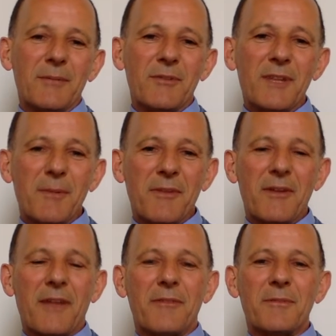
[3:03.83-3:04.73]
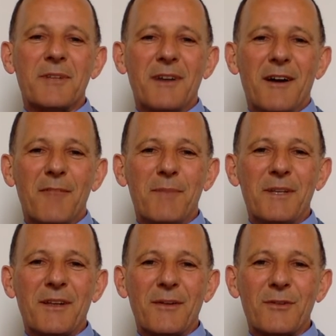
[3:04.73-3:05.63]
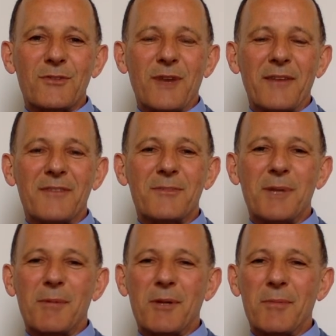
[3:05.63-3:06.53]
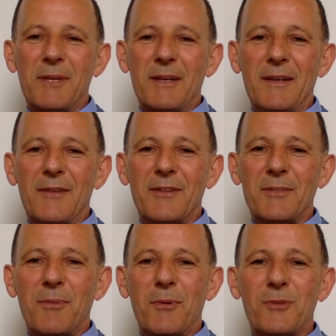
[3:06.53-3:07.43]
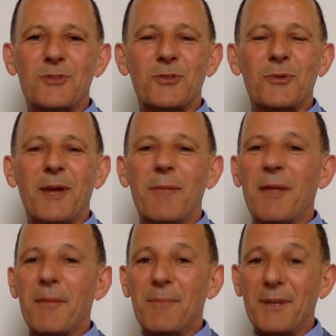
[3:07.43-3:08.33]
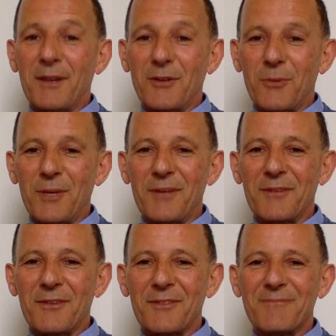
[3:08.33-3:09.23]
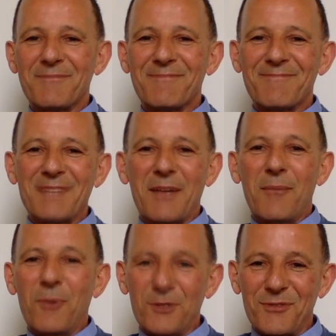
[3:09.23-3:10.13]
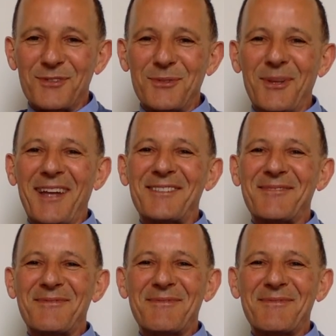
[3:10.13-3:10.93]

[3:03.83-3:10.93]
So think about this concept of building on your strengths to become a complete leader as opposed to building on your weaknesses. Most of us do that.